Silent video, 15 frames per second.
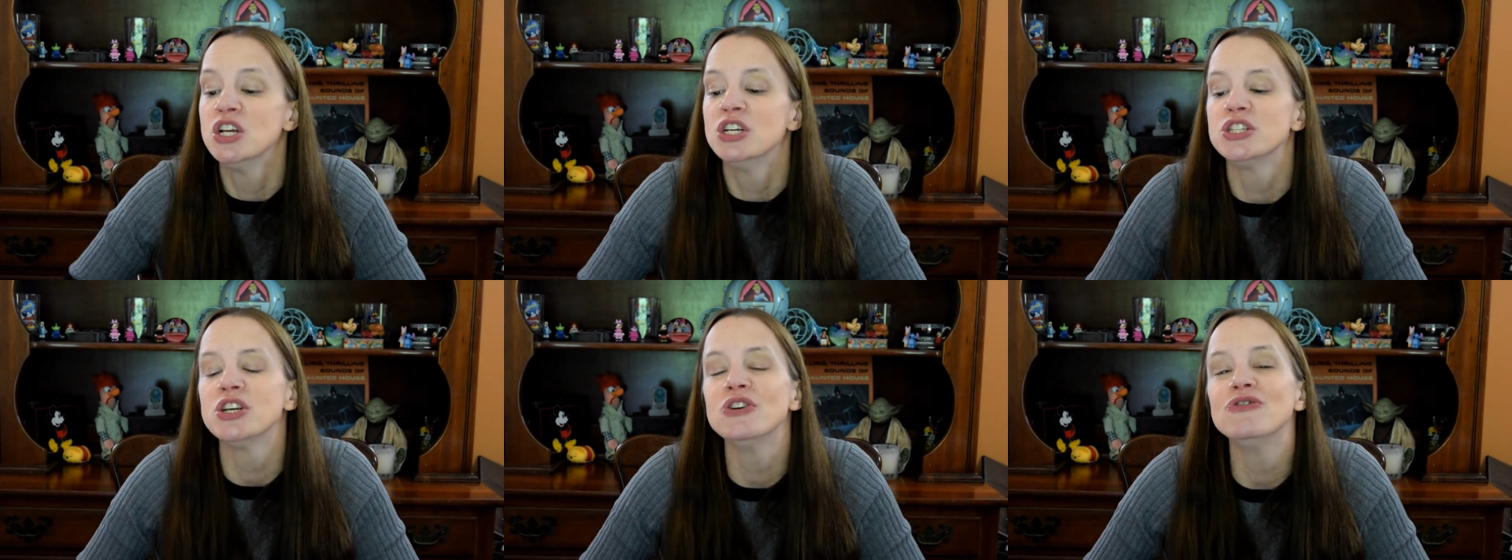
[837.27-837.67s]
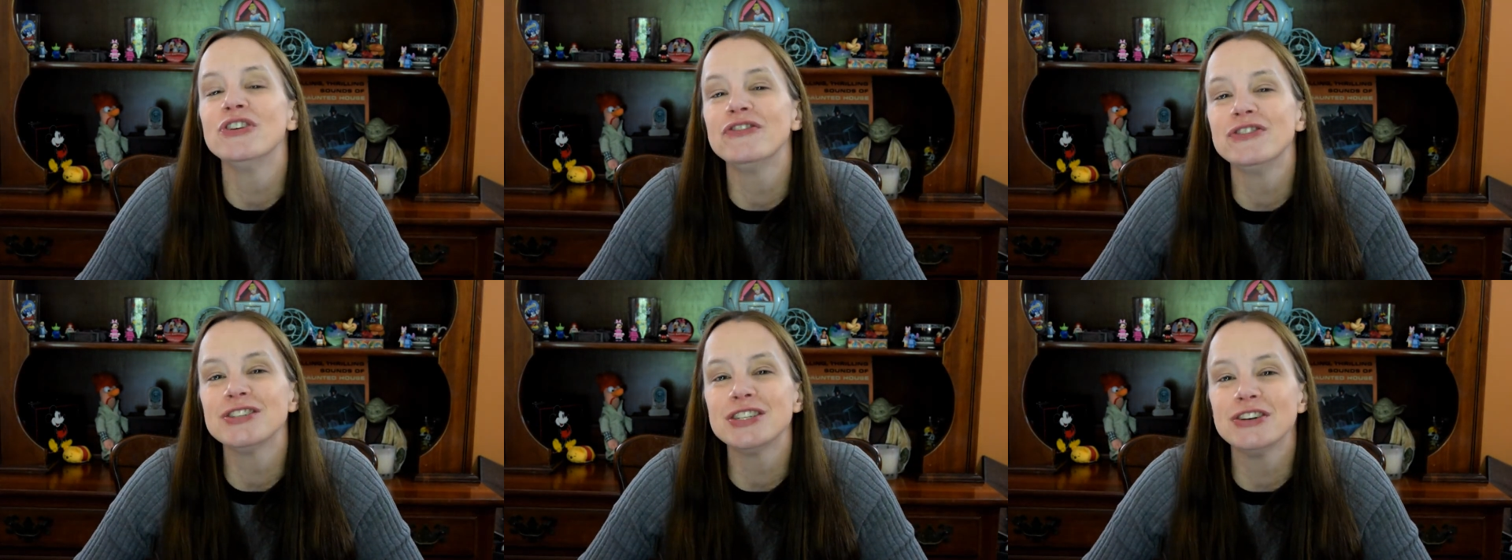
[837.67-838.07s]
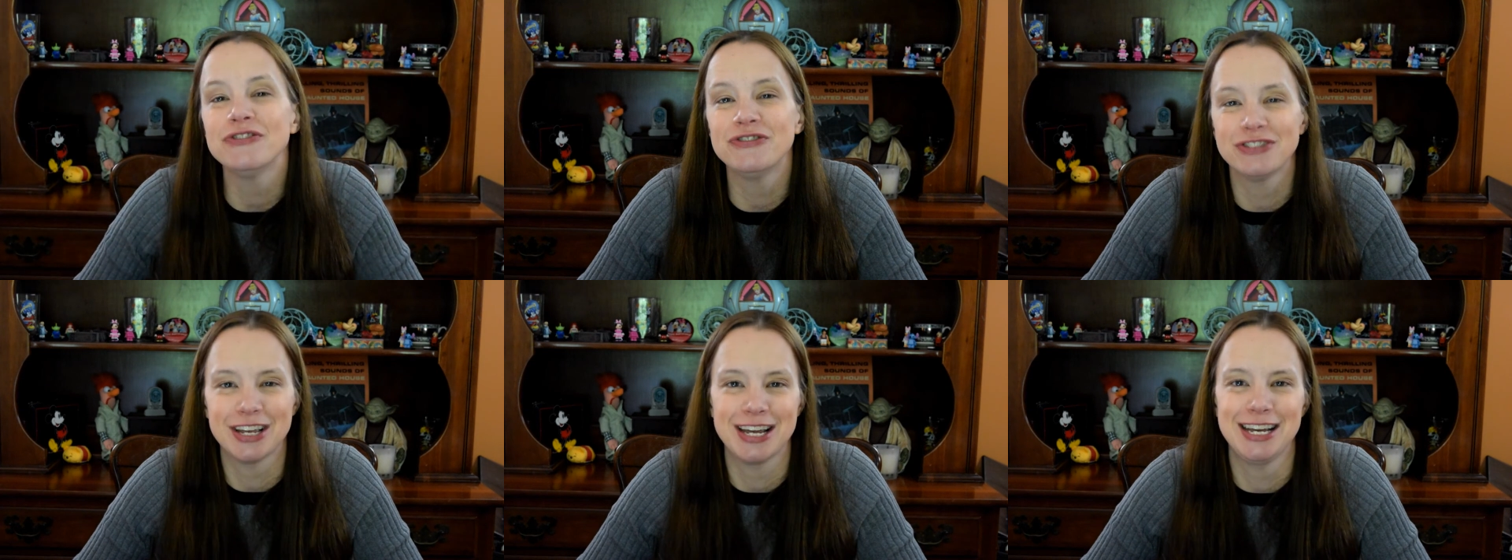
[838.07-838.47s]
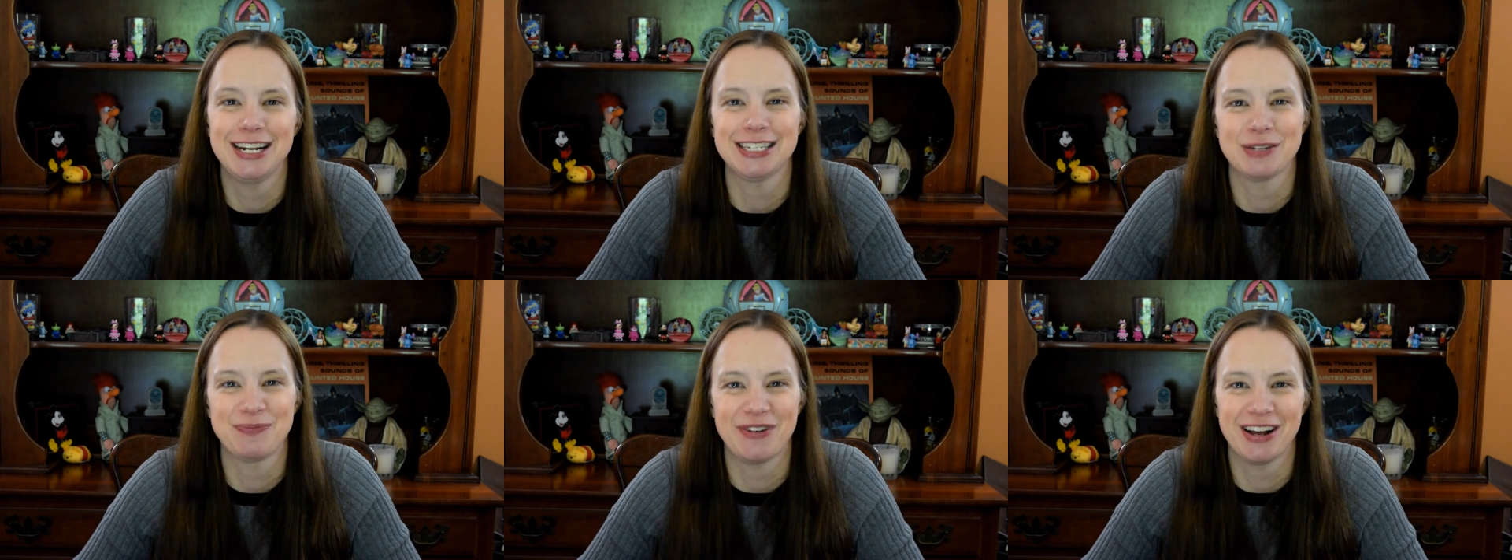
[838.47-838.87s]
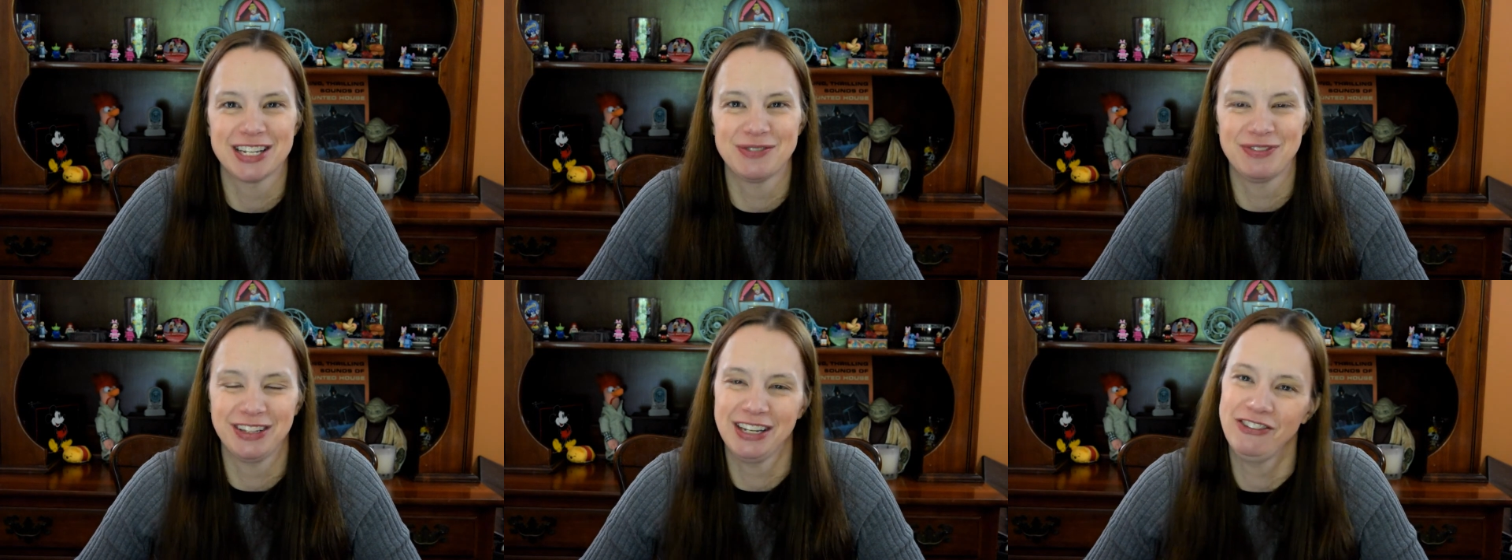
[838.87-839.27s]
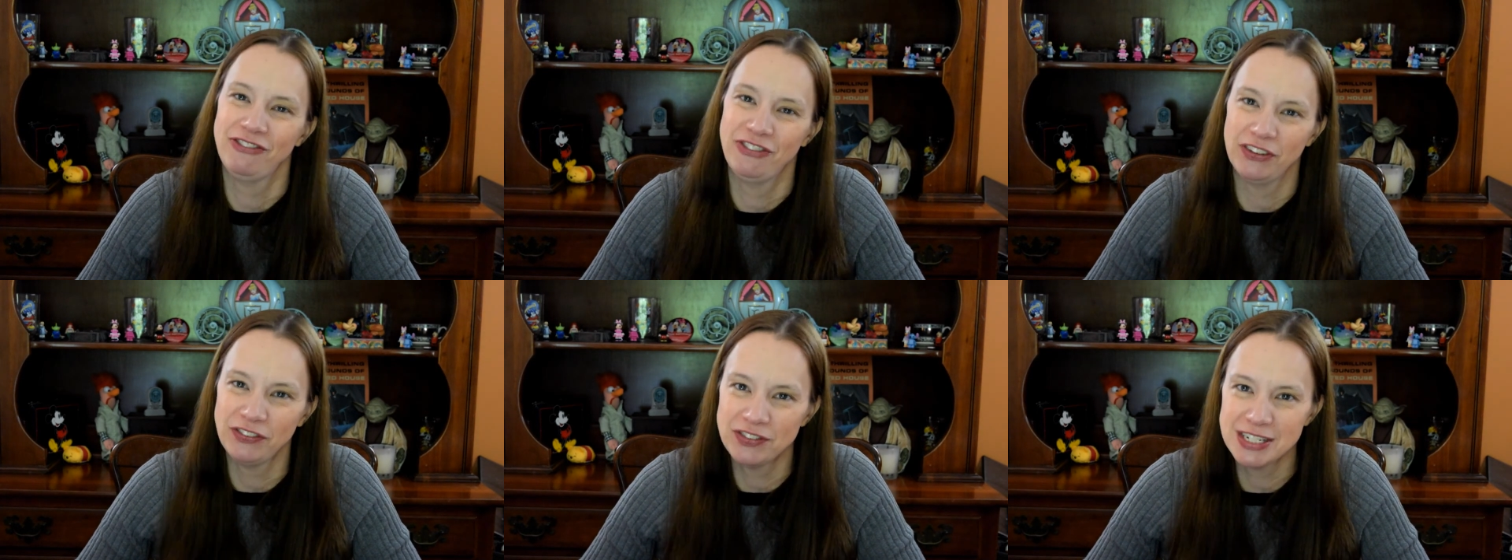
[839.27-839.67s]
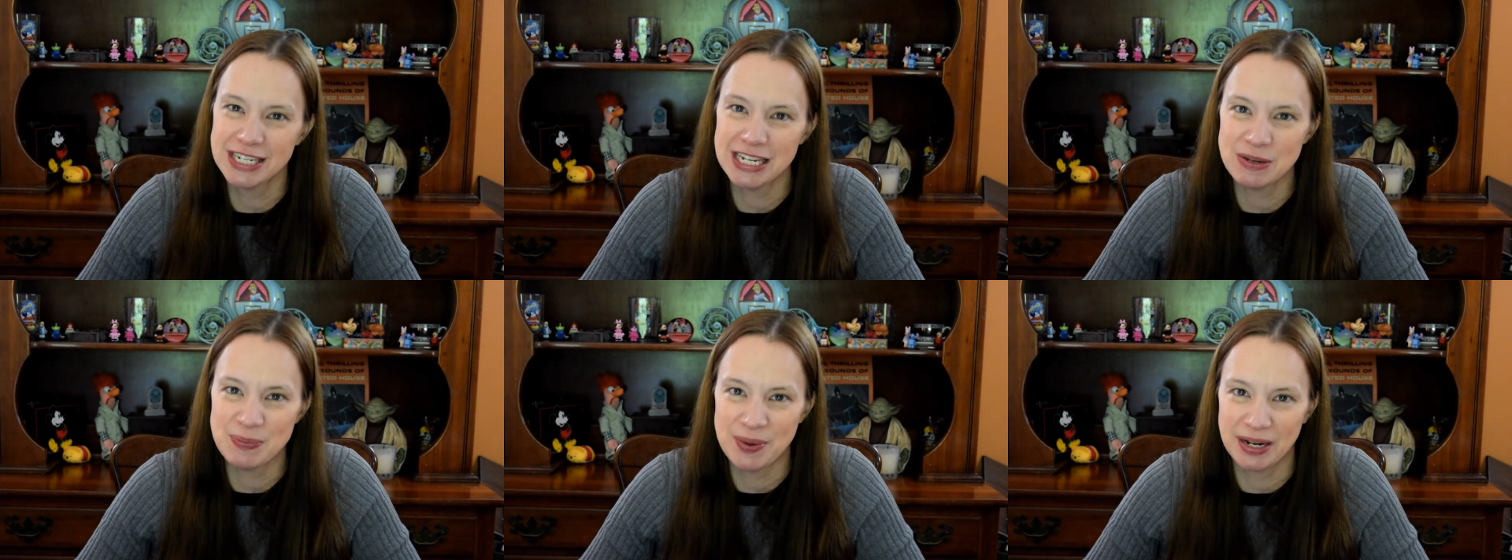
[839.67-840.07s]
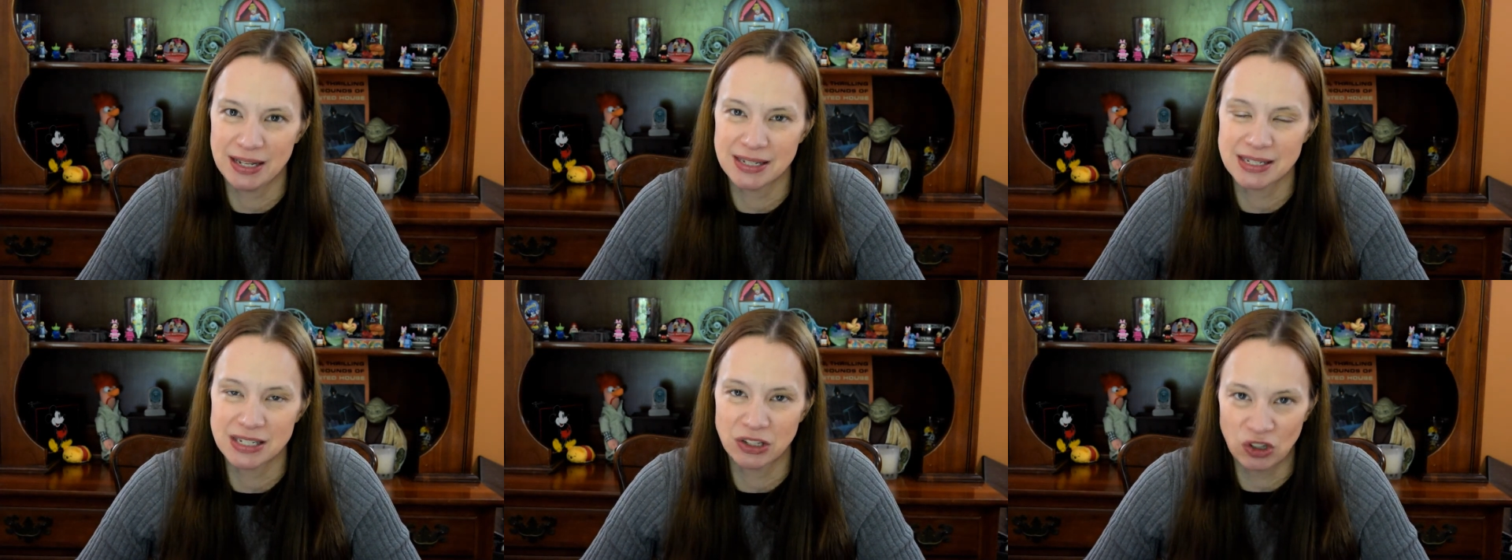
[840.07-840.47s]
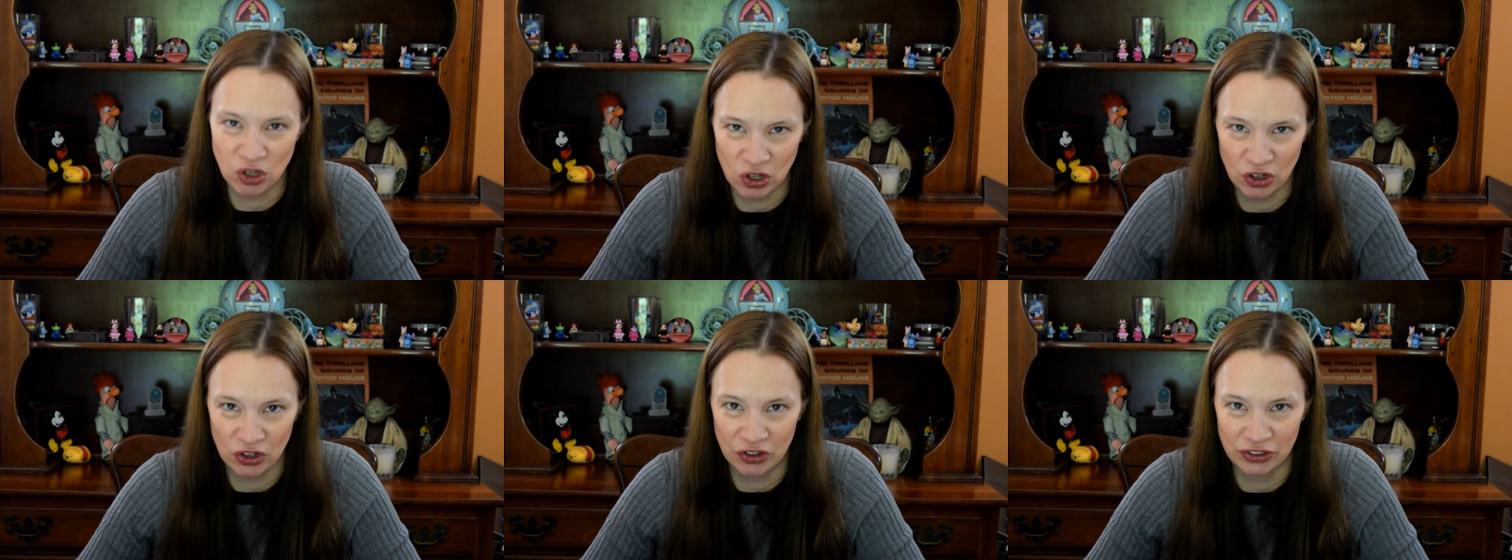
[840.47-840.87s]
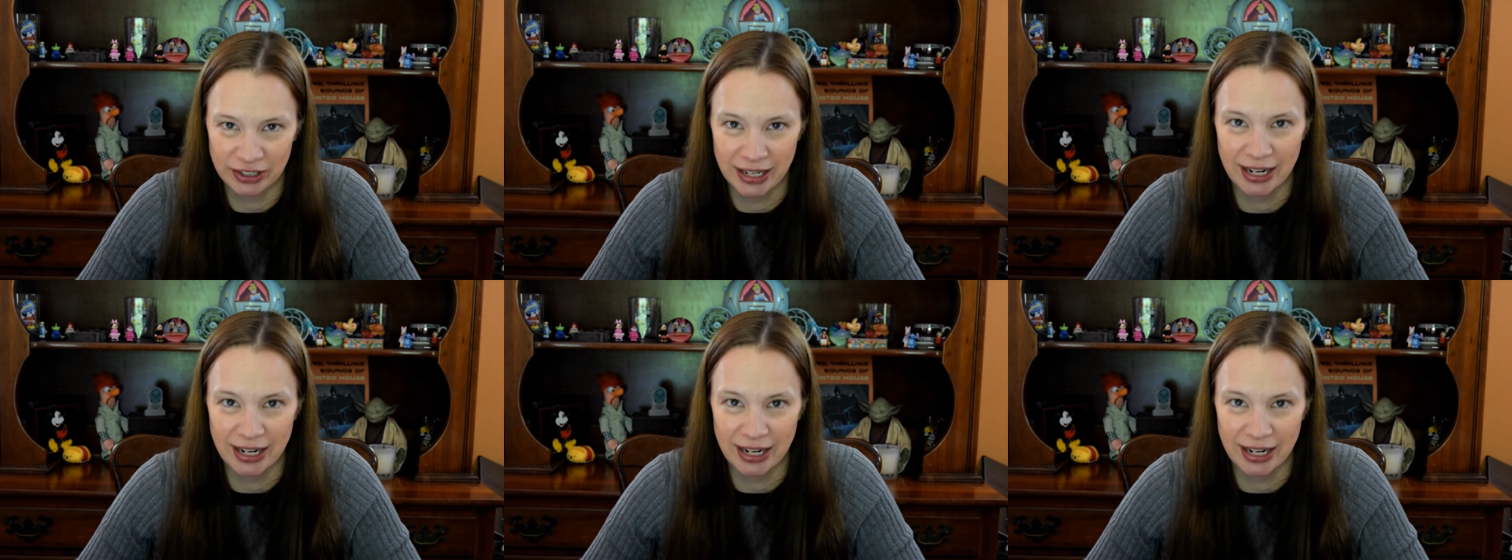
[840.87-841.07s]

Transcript: So Rivers of Light is approximately 15 minutes long,